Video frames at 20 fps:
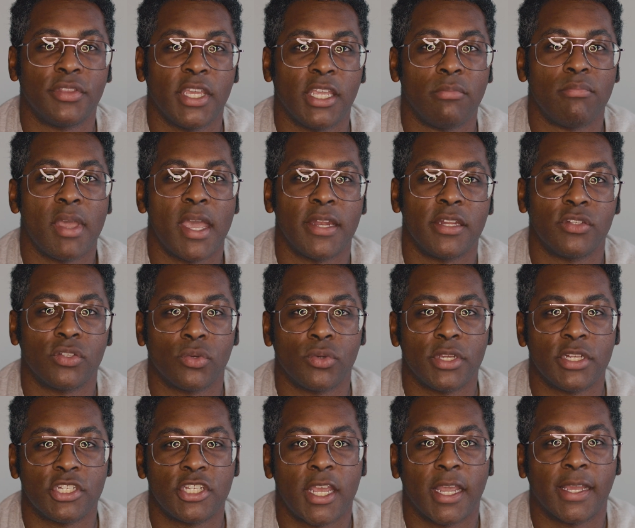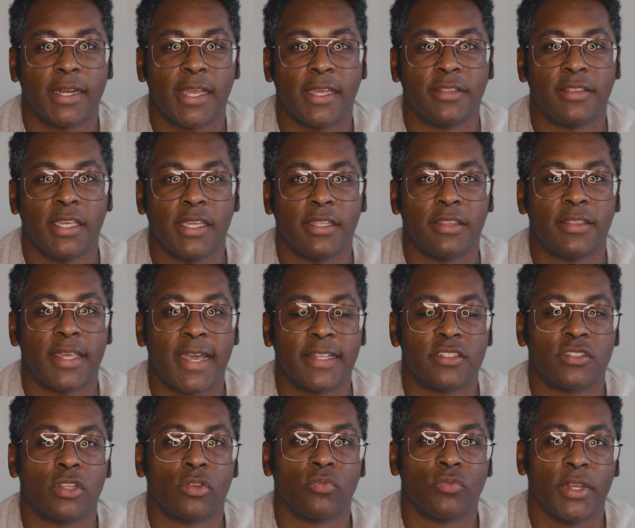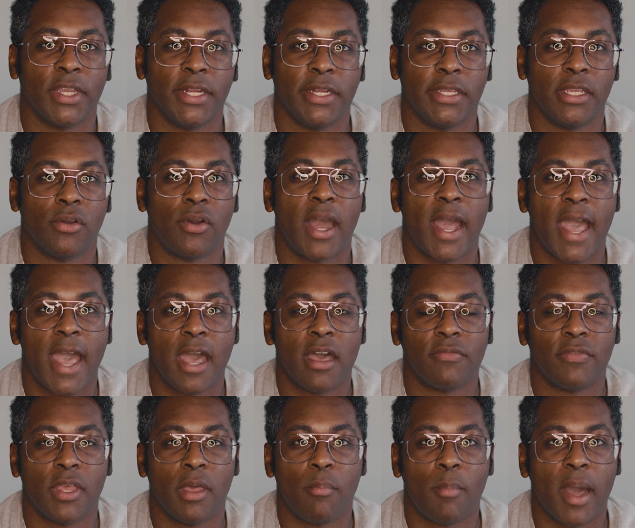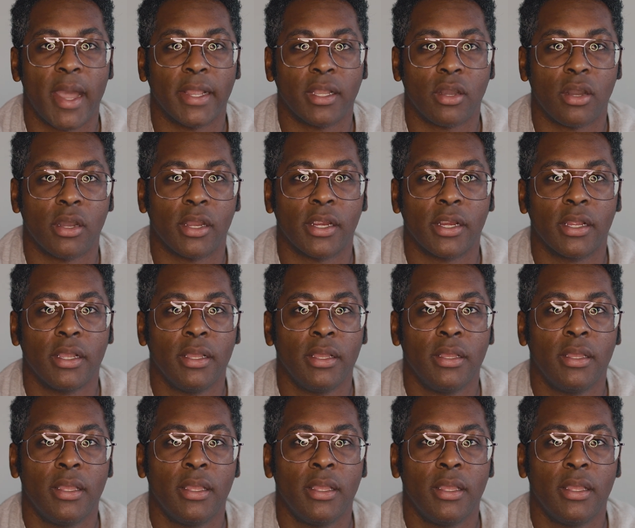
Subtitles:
thing mandatory check, and I think that's the radio I have in my car.